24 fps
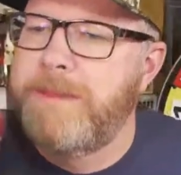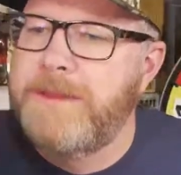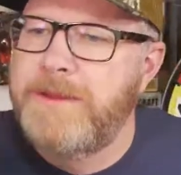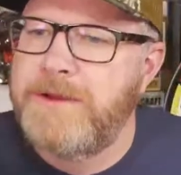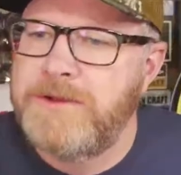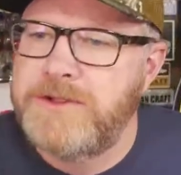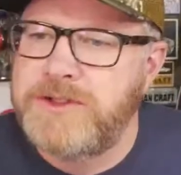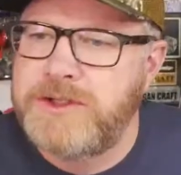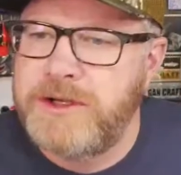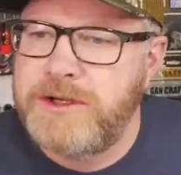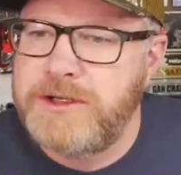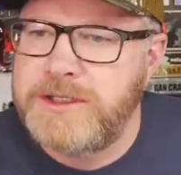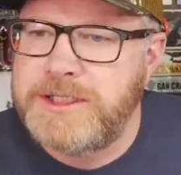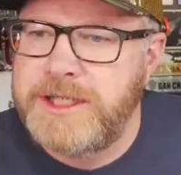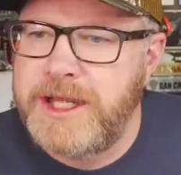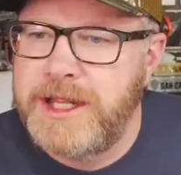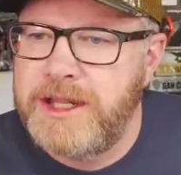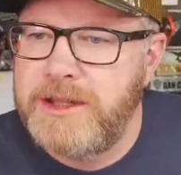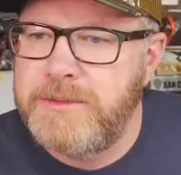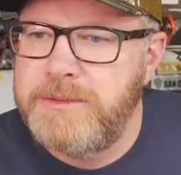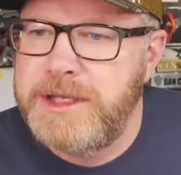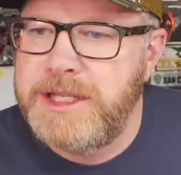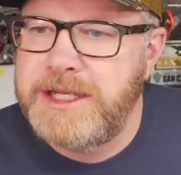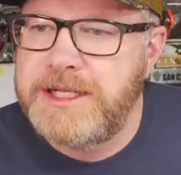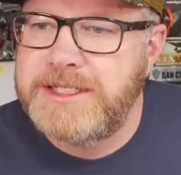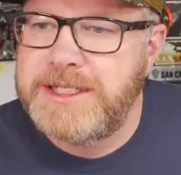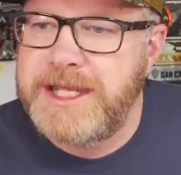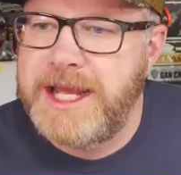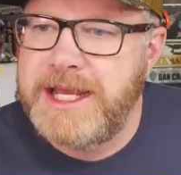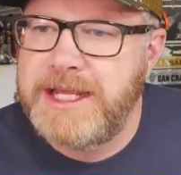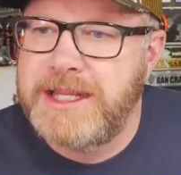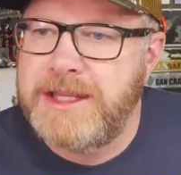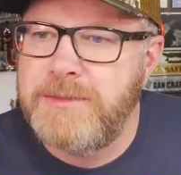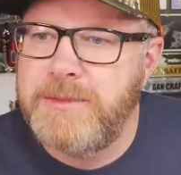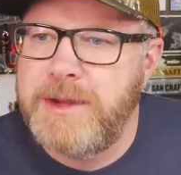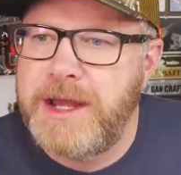So you're telling me to
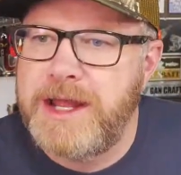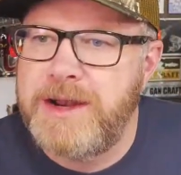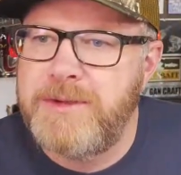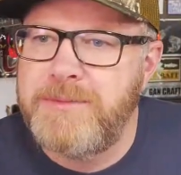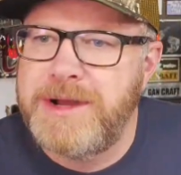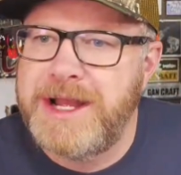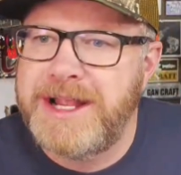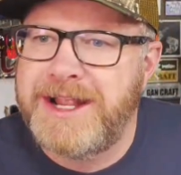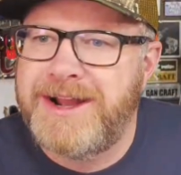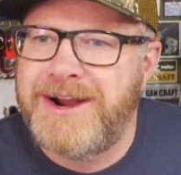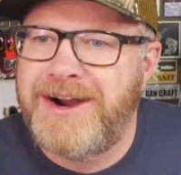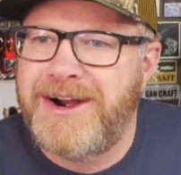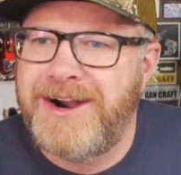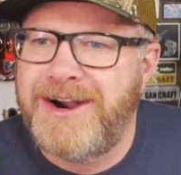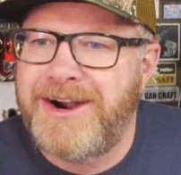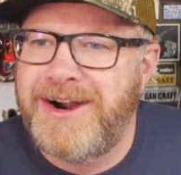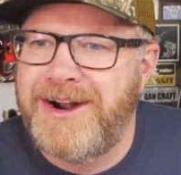take them out of my cart